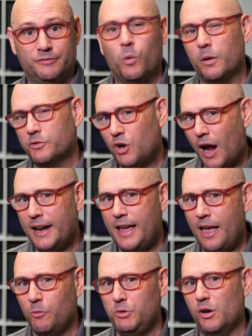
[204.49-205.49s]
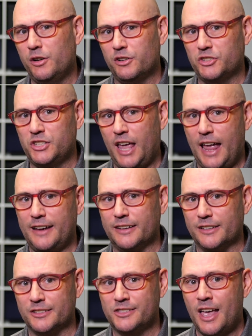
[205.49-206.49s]
What I'm trying to help you understand
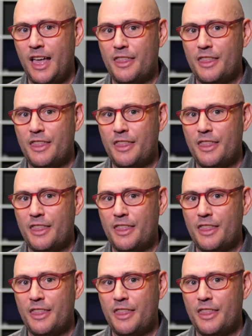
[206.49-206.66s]
is